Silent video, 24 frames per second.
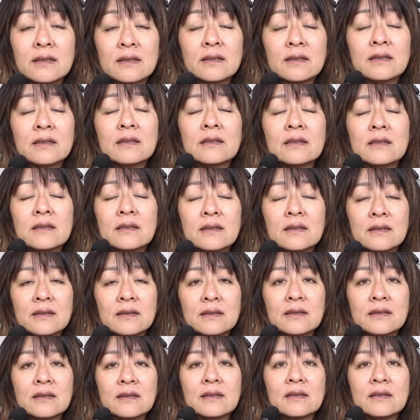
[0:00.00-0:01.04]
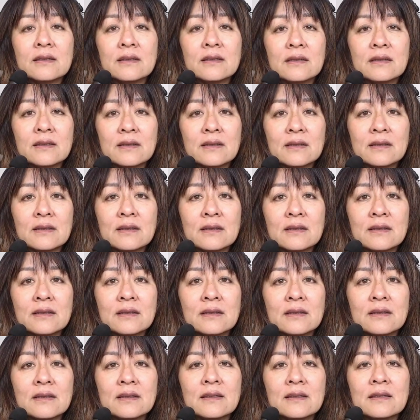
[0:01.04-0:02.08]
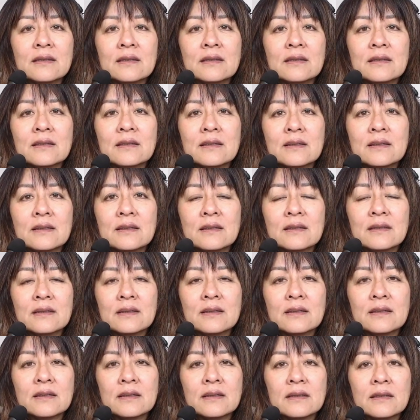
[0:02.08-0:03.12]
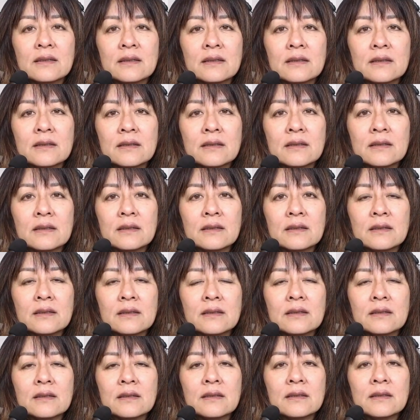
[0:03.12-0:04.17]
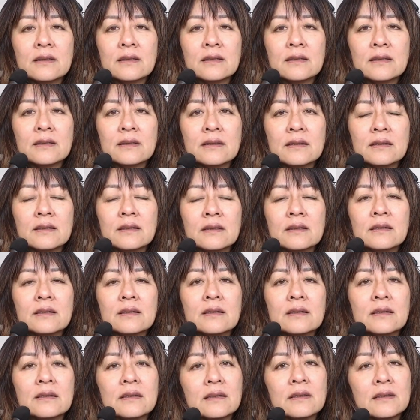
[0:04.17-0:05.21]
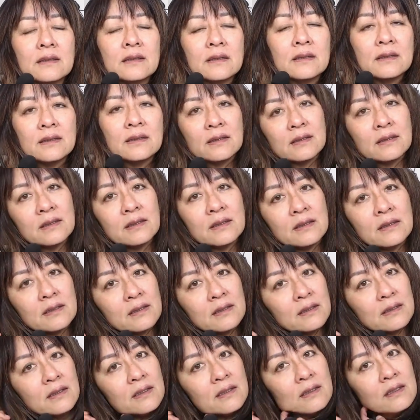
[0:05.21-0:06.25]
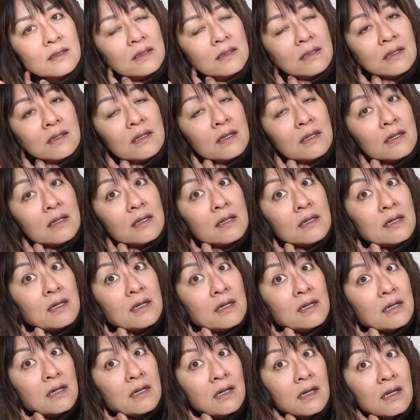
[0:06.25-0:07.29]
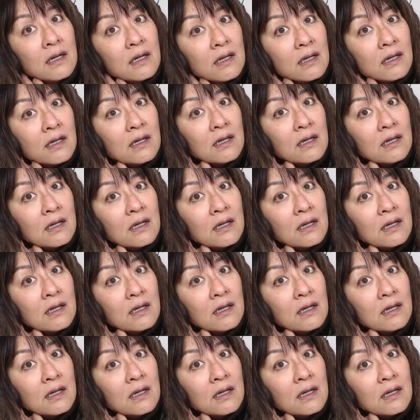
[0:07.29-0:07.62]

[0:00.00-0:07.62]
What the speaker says: This person isn't speaking.